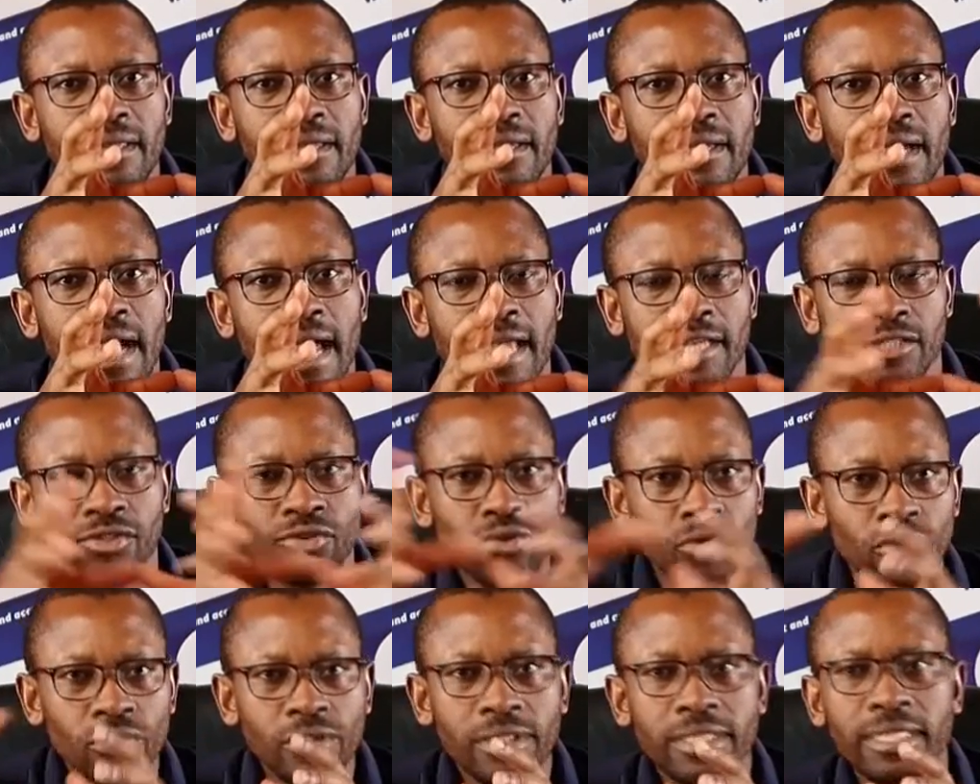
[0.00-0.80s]
I
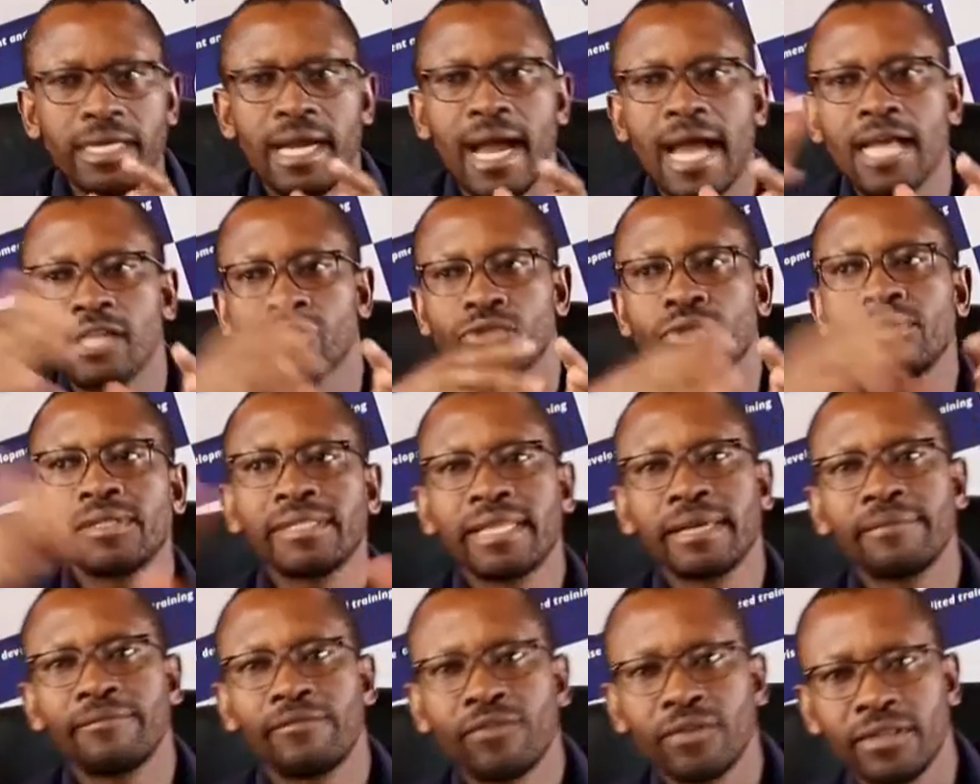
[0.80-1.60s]
sold
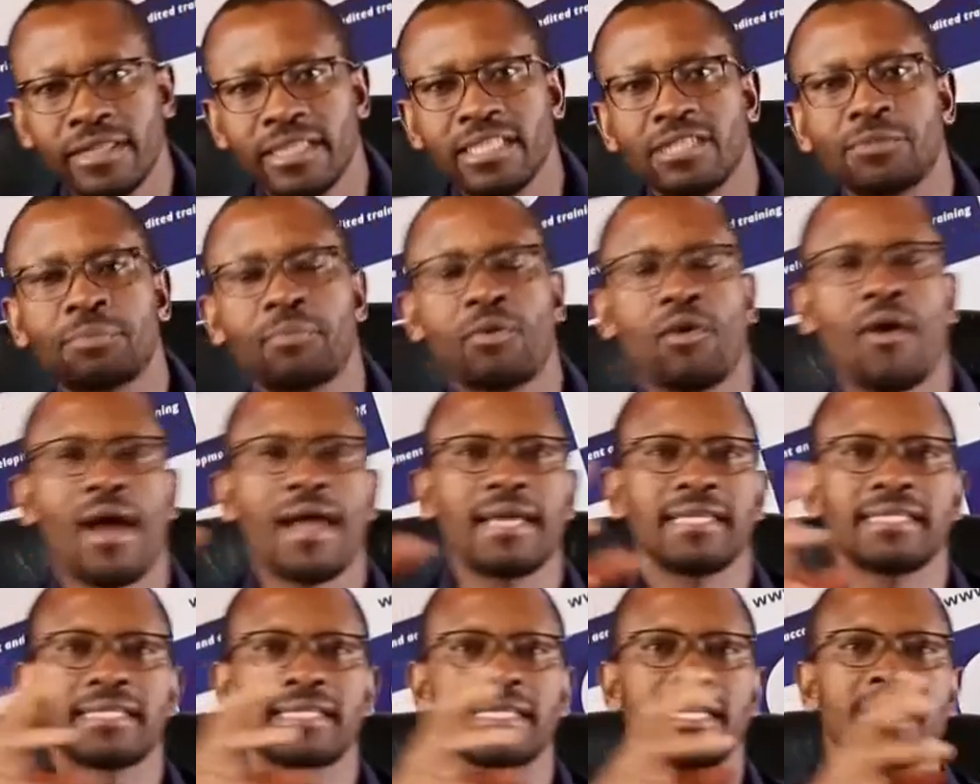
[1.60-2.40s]
them for this
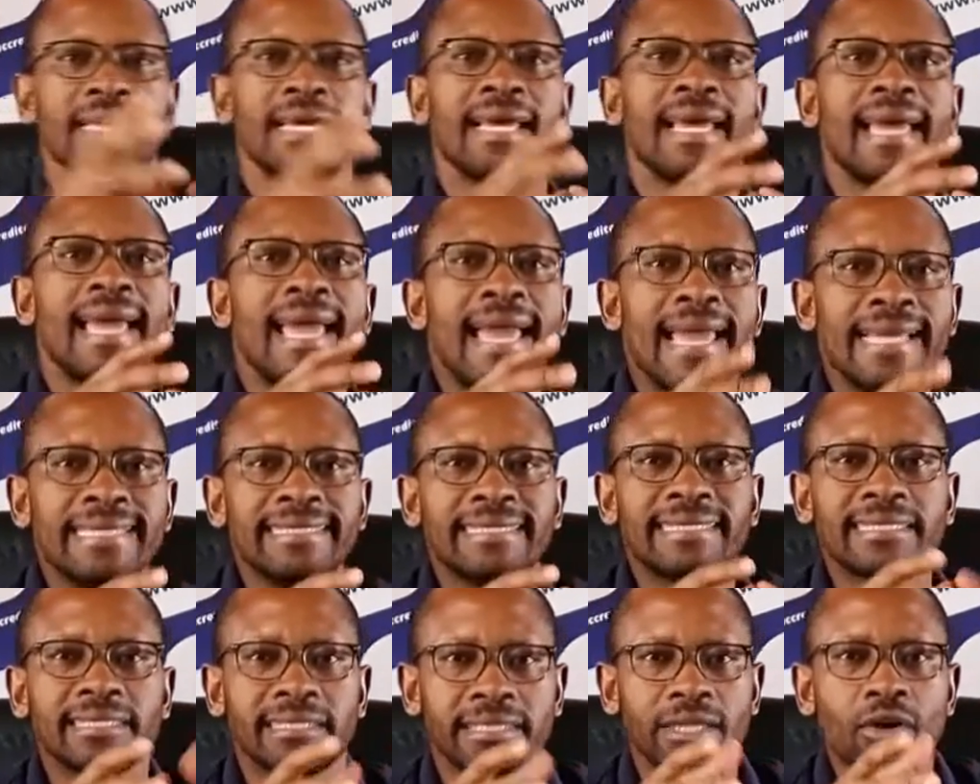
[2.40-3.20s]
price,
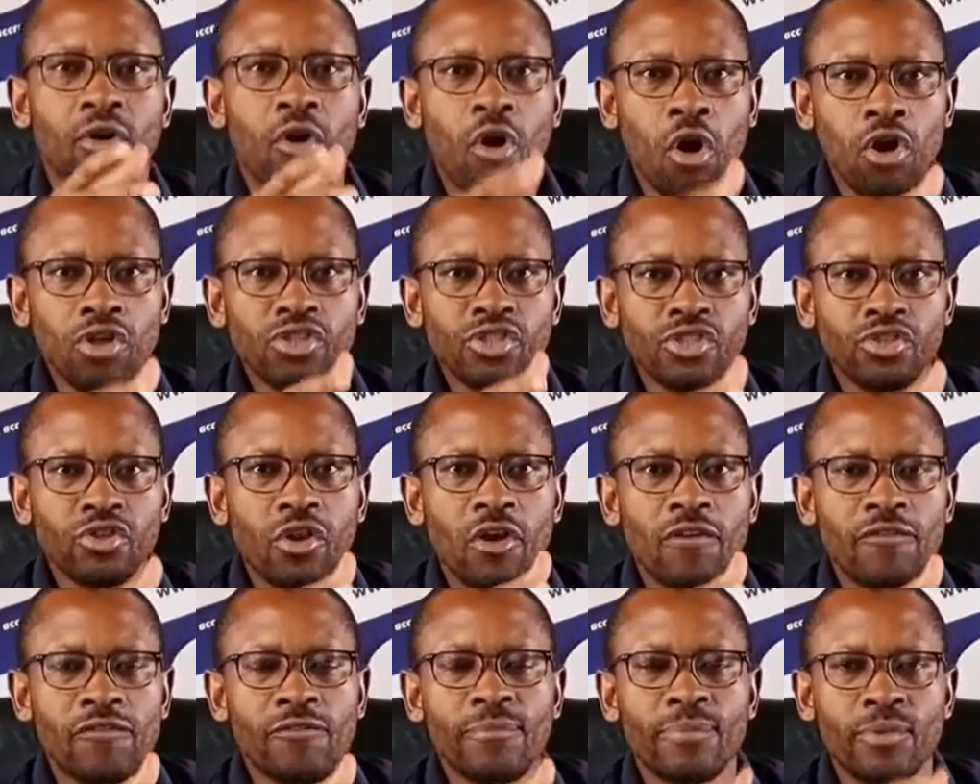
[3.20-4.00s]
and the cost
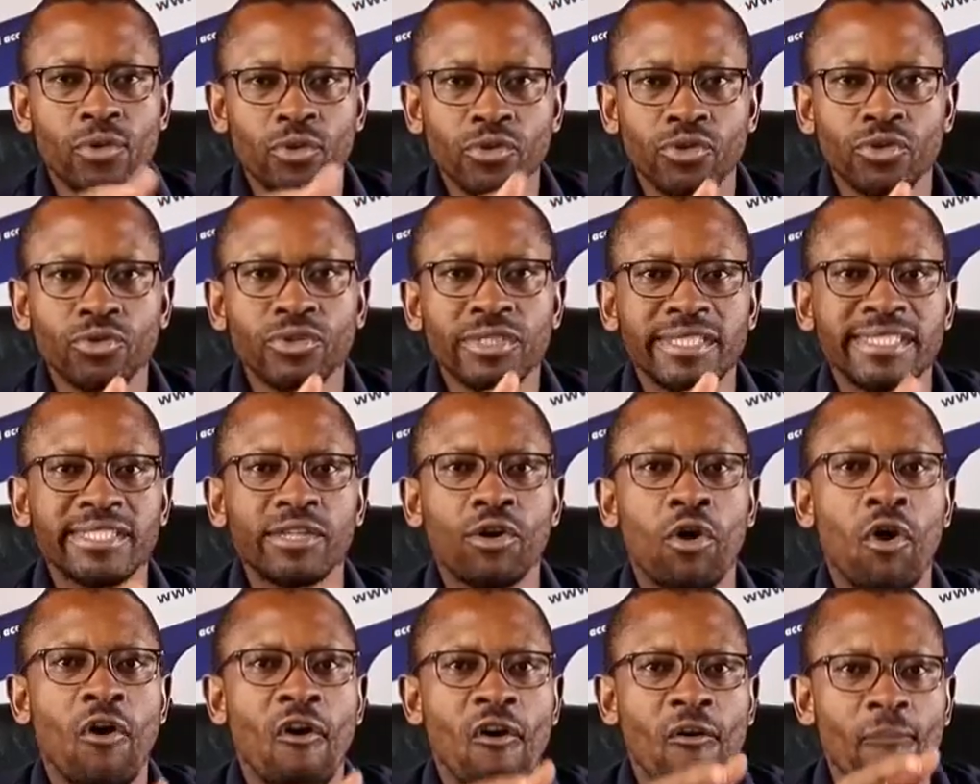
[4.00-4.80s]
of producing
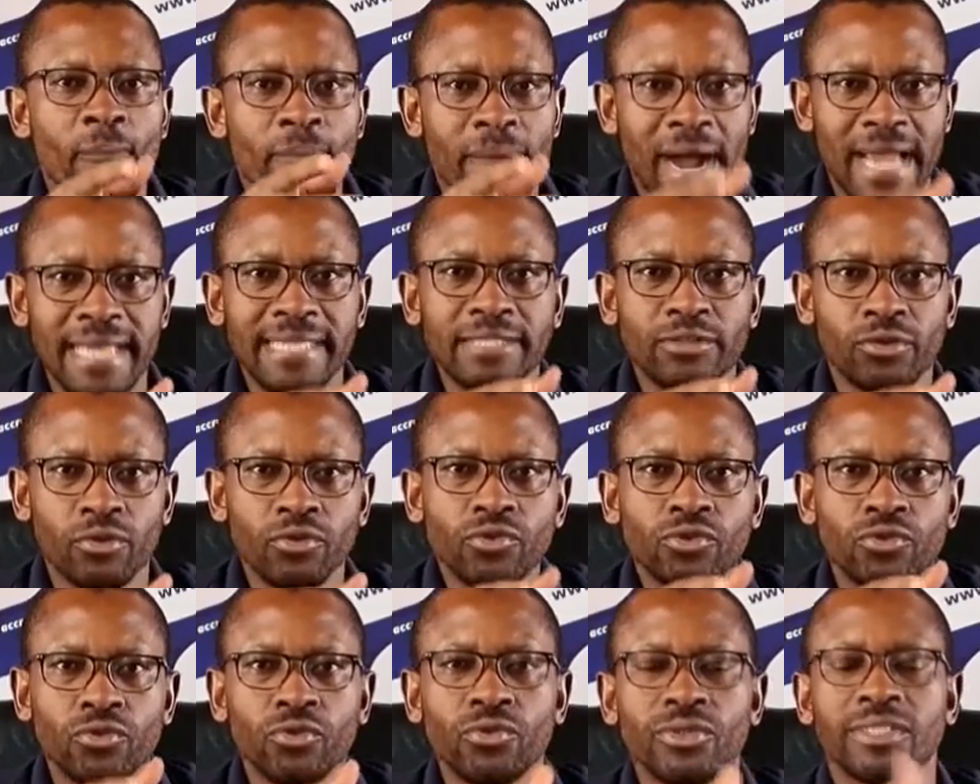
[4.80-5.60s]
or buying
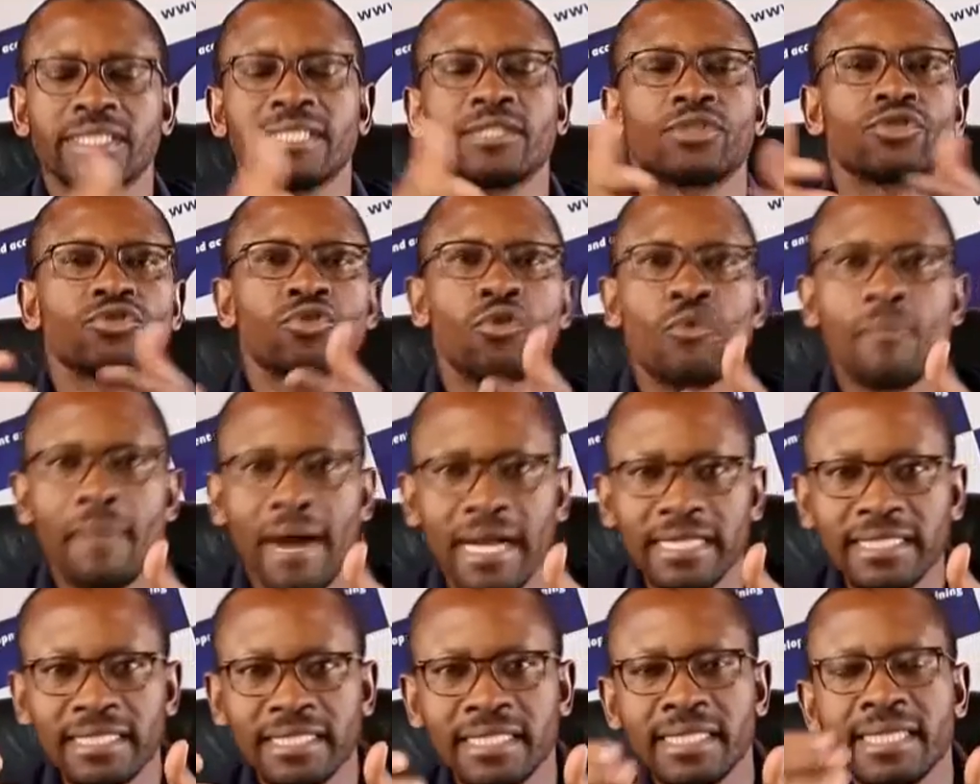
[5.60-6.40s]
those goods is so
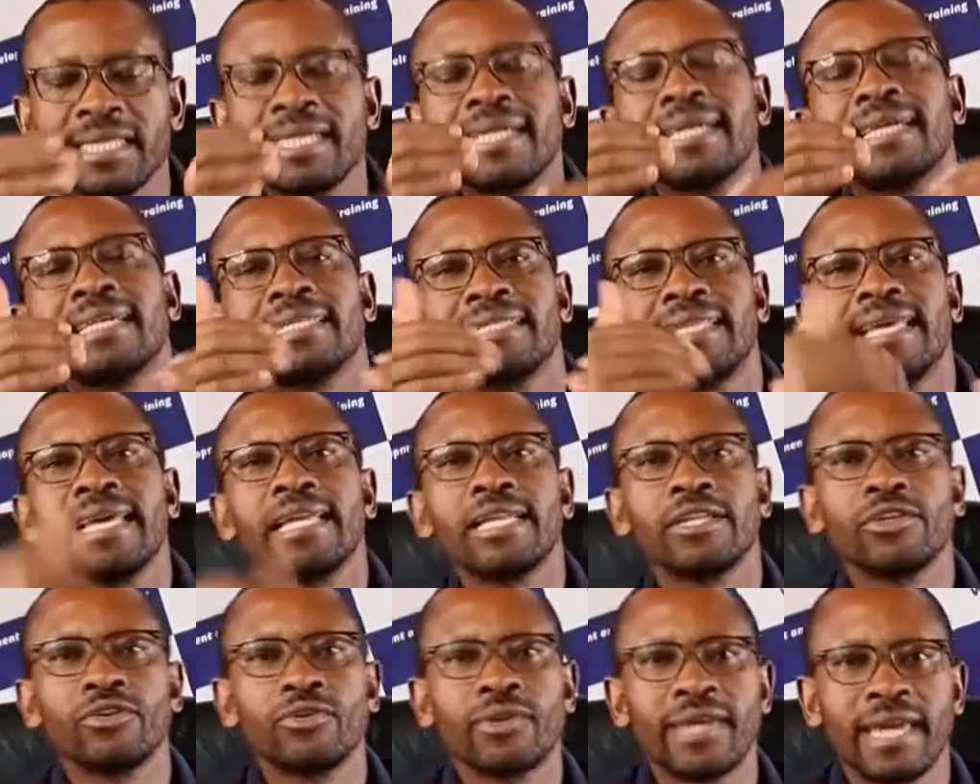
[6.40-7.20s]
much.
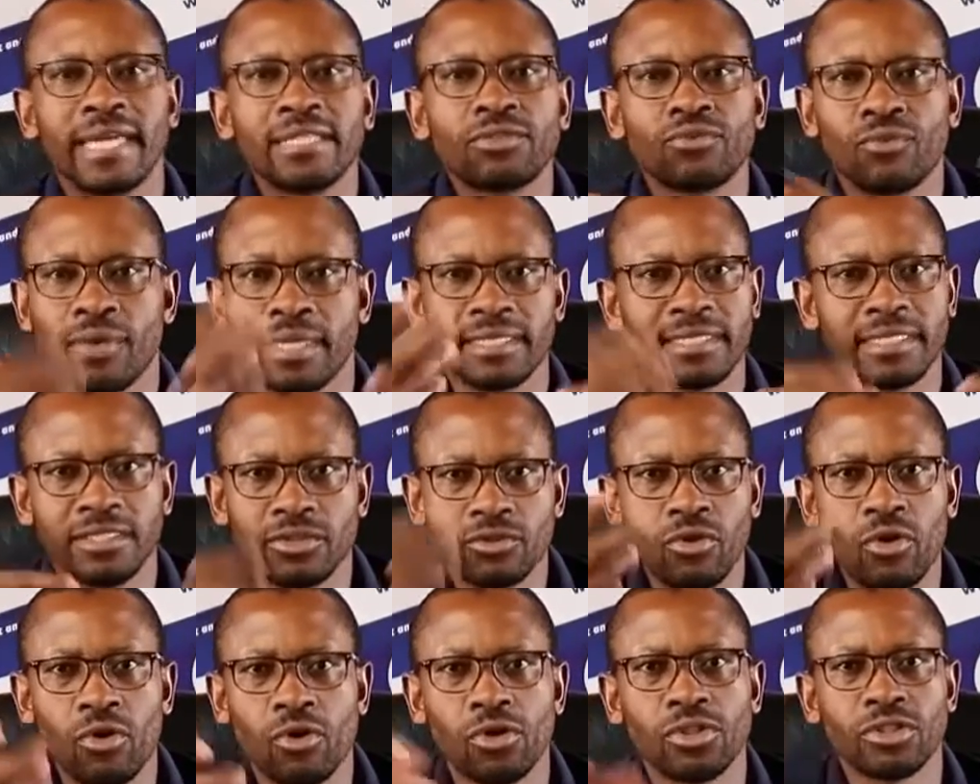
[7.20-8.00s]
Then you get what is
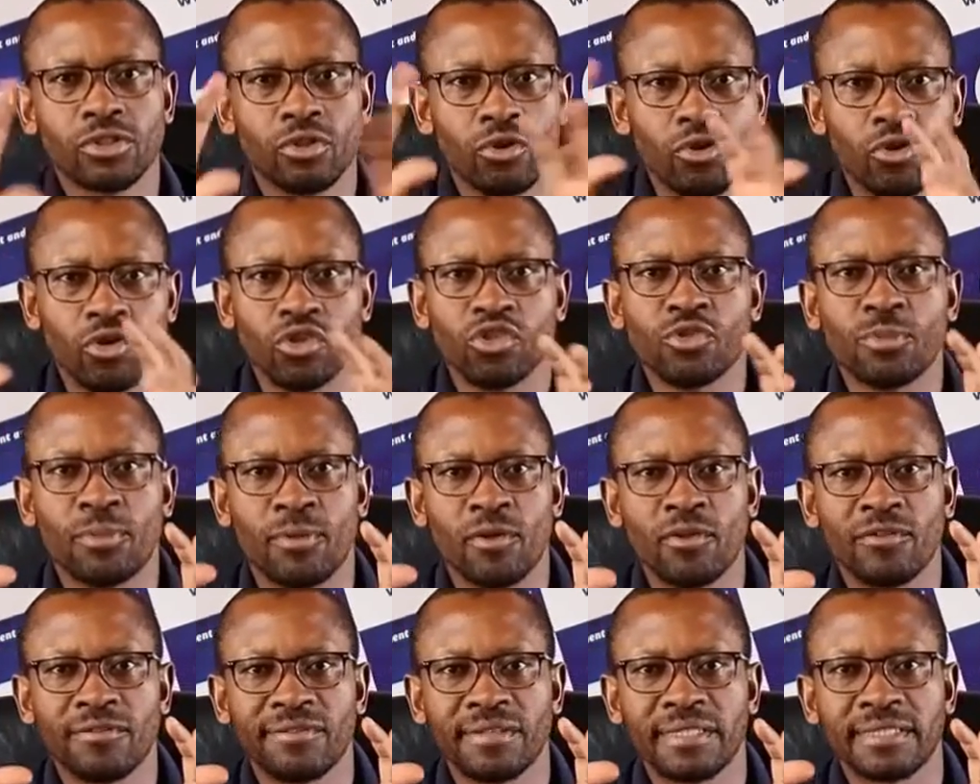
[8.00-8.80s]
called gross
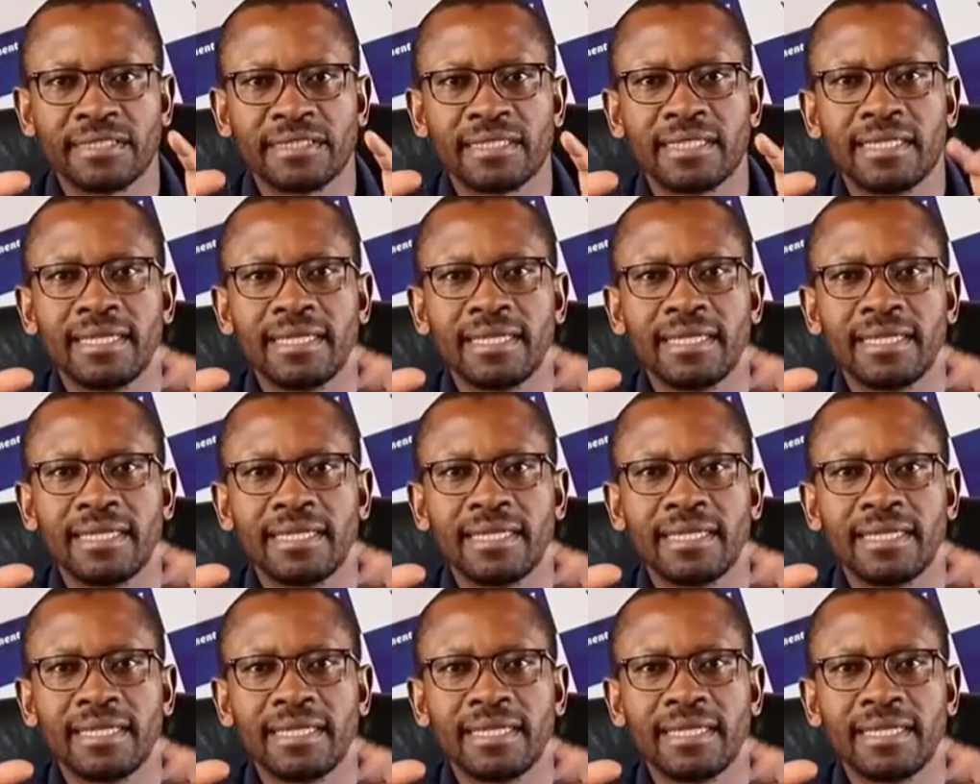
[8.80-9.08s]
profit.